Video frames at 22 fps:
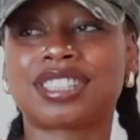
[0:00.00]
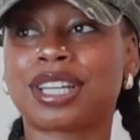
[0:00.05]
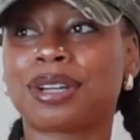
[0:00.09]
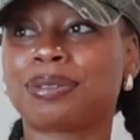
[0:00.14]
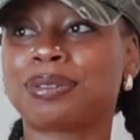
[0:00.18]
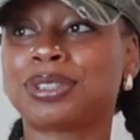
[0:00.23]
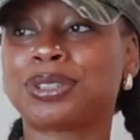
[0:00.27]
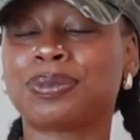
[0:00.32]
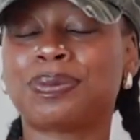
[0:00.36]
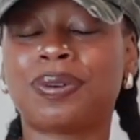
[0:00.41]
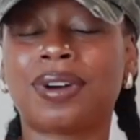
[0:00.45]
there
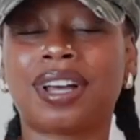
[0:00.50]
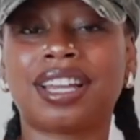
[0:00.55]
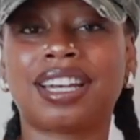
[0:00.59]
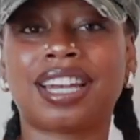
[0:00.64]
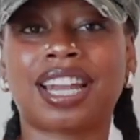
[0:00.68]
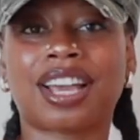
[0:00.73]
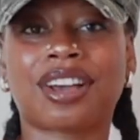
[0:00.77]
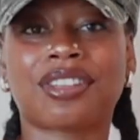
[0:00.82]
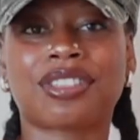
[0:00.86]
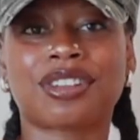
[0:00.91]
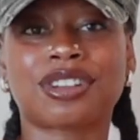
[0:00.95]
was one,
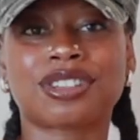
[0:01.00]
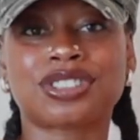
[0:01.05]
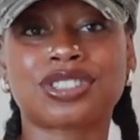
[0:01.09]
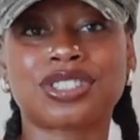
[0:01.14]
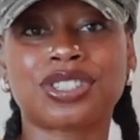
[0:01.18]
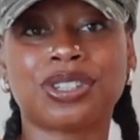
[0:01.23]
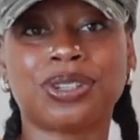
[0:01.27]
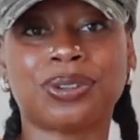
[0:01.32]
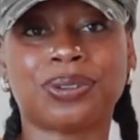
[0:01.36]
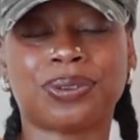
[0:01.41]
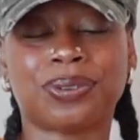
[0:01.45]
now there's
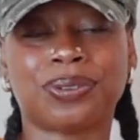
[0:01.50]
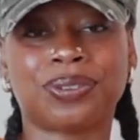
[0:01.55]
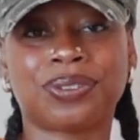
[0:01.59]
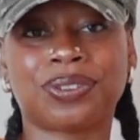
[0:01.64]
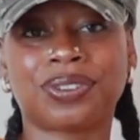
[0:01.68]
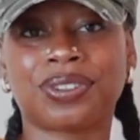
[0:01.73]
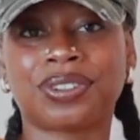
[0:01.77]
two.